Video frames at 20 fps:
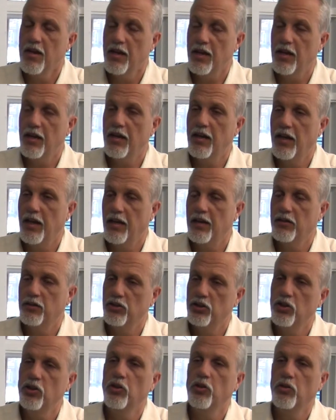
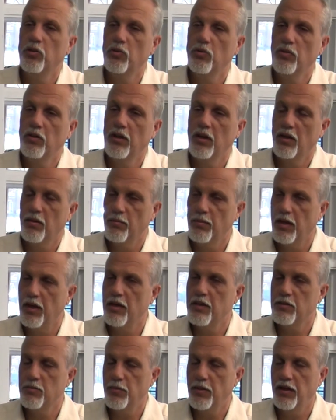
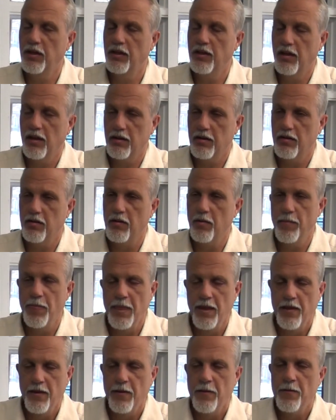nsumsp.com,
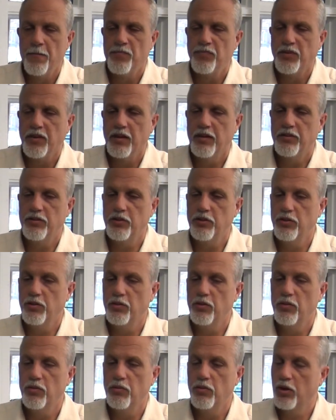
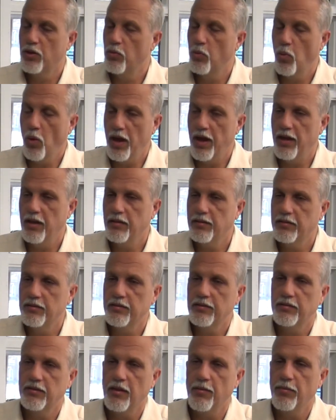to
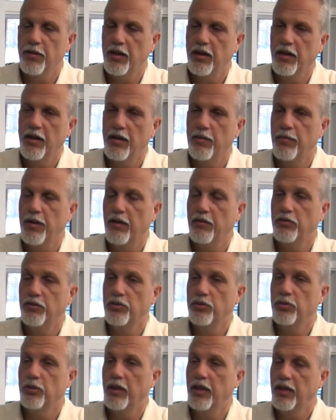request somebody to come out and
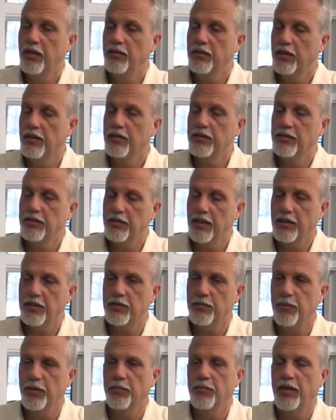do an
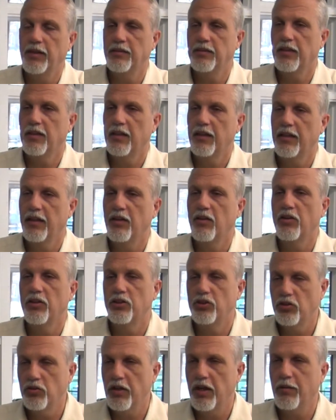assessment. Basically, they look
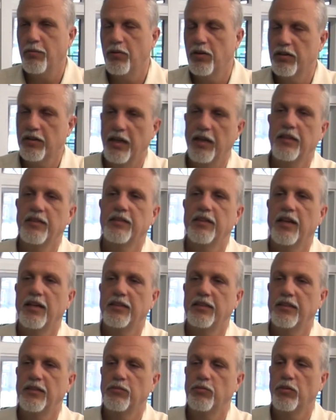at your network, data
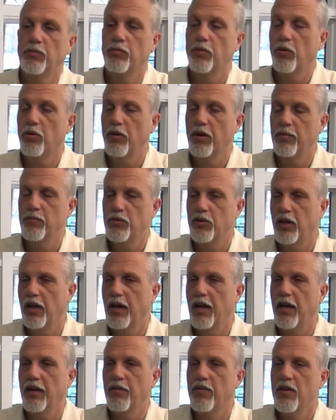sizes, what programs you
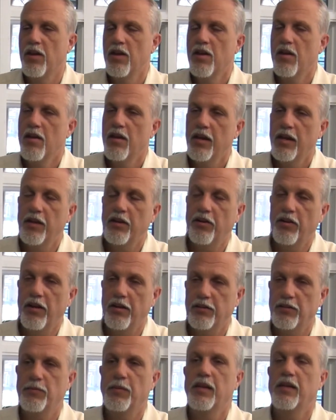have,
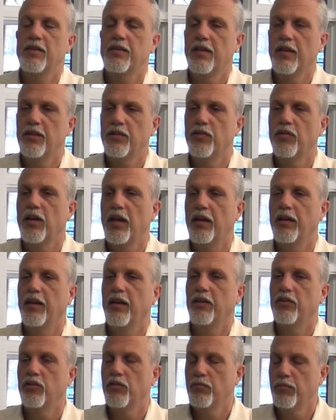internet speeds, things of that
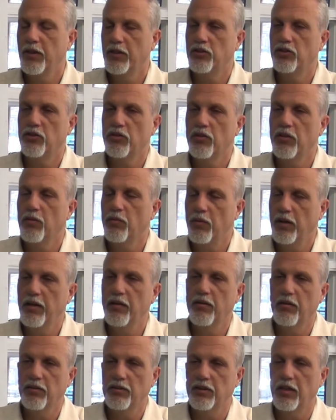nature, make sure that
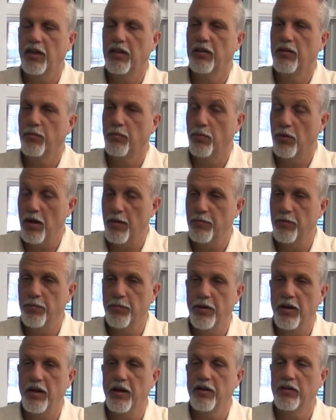we are selling the proper
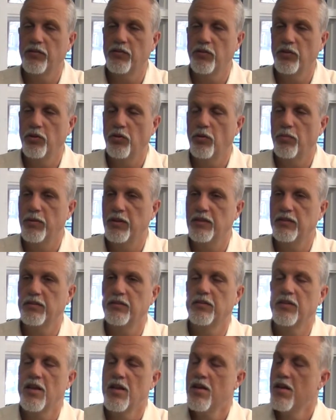product for your
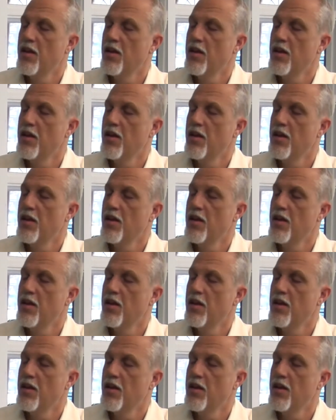business.